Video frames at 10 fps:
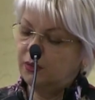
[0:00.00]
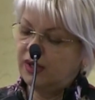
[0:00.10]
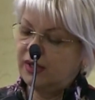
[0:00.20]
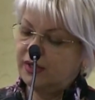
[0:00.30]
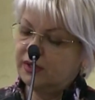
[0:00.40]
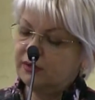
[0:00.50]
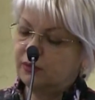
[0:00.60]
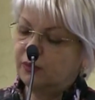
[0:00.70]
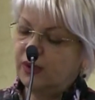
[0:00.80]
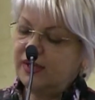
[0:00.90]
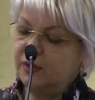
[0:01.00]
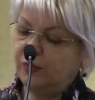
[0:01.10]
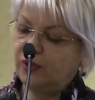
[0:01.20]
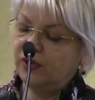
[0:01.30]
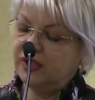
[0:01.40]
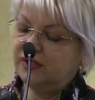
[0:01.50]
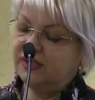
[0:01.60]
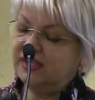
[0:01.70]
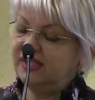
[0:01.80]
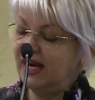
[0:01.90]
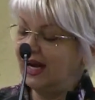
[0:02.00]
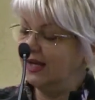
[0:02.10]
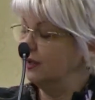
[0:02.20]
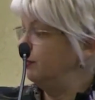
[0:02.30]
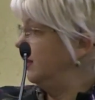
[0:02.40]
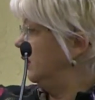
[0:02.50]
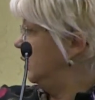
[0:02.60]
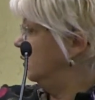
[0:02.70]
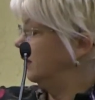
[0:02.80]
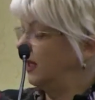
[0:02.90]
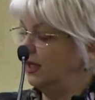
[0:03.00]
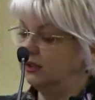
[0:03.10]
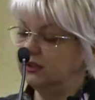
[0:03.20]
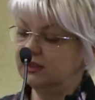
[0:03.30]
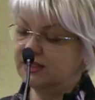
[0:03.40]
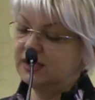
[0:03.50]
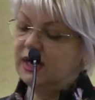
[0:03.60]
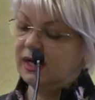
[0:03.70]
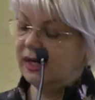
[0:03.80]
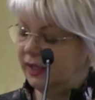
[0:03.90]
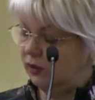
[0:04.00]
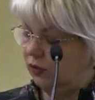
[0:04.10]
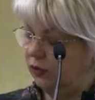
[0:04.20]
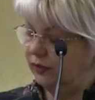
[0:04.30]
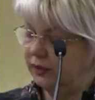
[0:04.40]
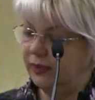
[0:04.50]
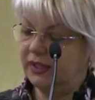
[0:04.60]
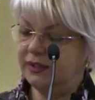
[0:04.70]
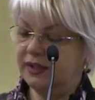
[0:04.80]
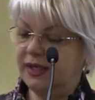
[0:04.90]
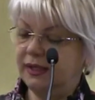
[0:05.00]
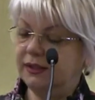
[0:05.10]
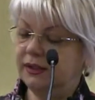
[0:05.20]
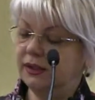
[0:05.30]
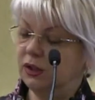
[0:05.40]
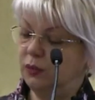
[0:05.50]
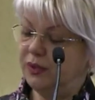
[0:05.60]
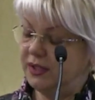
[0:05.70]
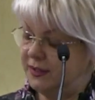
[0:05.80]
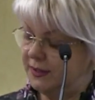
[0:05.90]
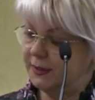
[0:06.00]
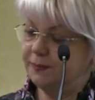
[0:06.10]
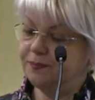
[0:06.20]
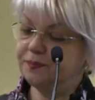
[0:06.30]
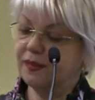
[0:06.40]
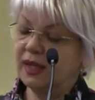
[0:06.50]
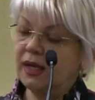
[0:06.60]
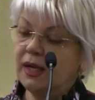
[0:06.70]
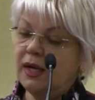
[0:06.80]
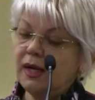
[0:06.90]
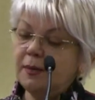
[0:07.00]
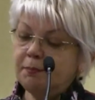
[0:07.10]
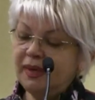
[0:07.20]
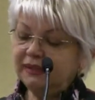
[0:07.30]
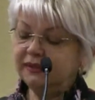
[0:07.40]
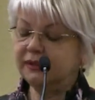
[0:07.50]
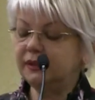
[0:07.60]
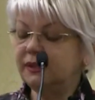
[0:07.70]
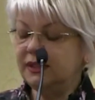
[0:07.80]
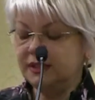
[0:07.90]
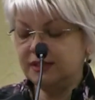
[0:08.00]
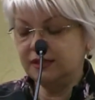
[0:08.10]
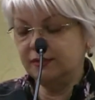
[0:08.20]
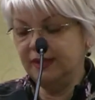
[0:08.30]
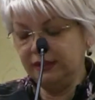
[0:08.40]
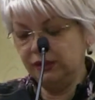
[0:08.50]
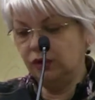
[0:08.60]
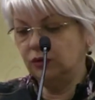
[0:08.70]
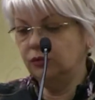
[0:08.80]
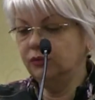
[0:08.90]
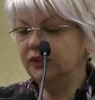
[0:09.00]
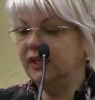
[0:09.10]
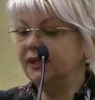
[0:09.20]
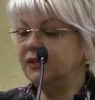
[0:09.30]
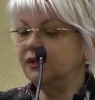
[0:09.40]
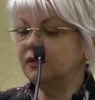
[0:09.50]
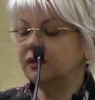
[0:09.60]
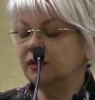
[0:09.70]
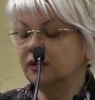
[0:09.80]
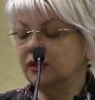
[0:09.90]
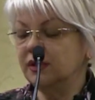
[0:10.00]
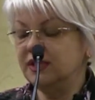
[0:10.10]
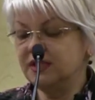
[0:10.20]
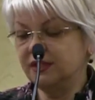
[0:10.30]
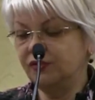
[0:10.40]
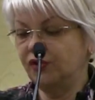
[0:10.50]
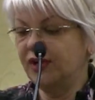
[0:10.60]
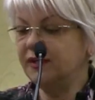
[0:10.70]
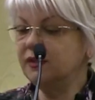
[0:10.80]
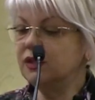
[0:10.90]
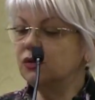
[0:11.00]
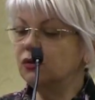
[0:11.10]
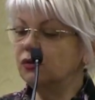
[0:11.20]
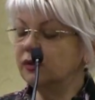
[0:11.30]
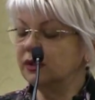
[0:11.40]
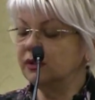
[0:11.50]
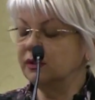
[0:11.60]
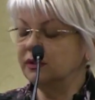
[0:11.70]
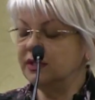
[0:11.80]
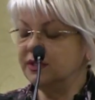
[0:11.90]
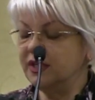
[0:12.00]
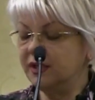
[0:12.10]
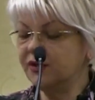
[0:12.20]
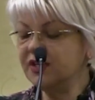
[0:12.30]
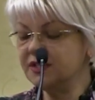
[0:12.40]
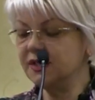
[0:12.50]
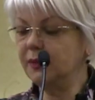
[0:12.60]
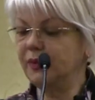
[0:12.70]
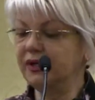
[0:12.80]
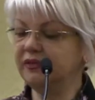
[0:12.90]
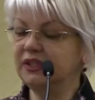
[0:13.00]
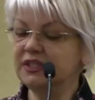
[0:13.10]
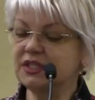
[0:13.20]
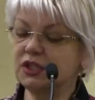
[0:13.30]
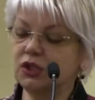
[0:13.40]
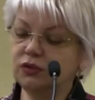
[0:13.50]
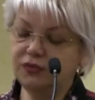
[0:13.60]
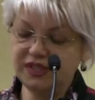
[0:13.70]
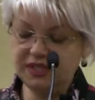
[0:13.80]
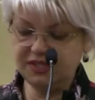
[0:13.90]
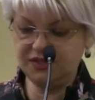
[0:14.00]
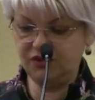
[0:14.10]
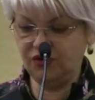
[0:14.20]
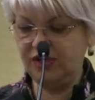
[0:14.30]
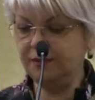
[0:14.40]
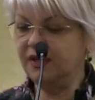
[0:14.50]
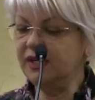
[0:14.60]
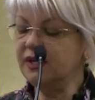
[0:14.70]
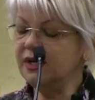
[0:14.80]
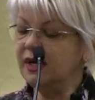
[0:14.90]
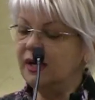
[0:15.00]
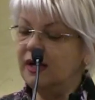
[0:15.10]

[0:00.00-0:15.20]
where 1.9 billion adults are overweight and obese. But it's well known that uh, it's a trend to uh, in increasing prevalence of extremely